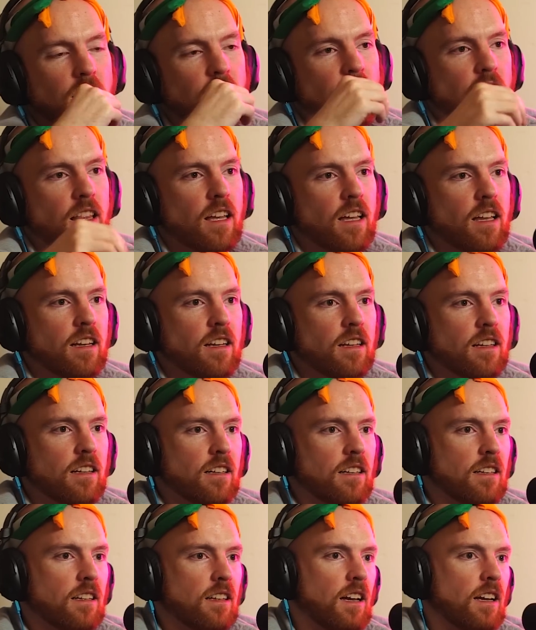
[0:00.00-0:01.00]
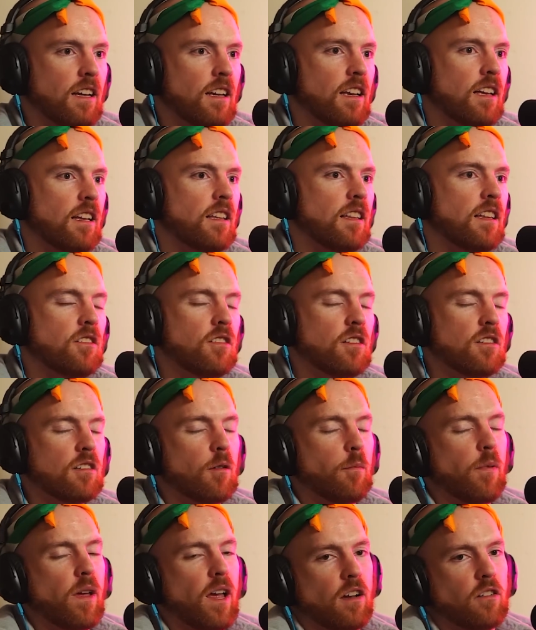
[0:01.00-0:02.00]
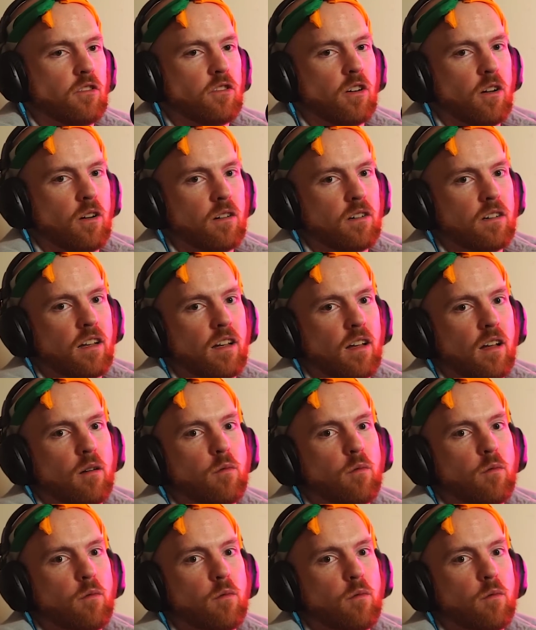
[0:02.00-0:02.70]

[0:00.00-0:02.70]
Yeah, that's just a bad joke.